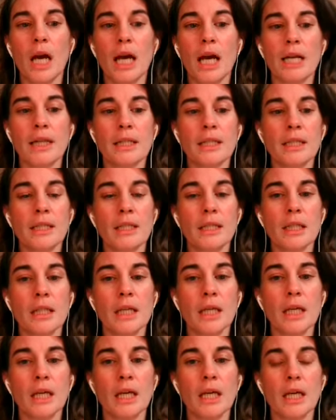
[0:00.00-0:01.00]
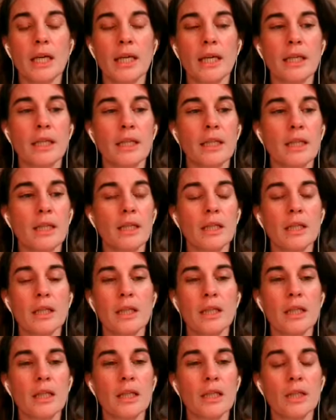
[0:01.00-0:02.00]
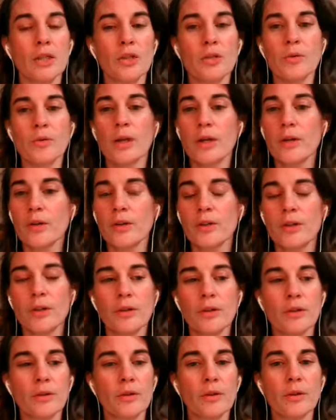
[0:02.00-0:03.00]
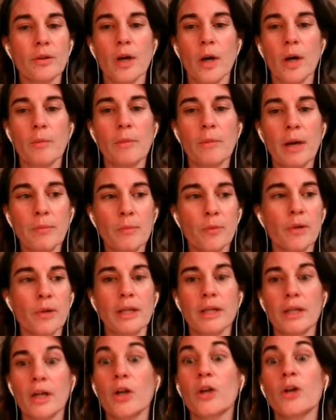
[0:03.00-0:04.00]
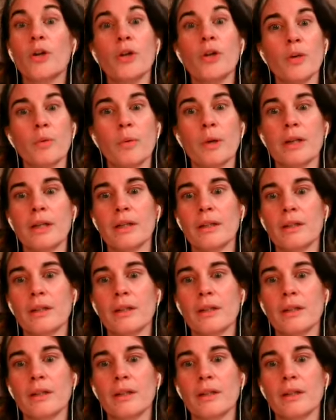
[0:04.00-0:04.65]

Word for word: And it triggered a memory, a good one.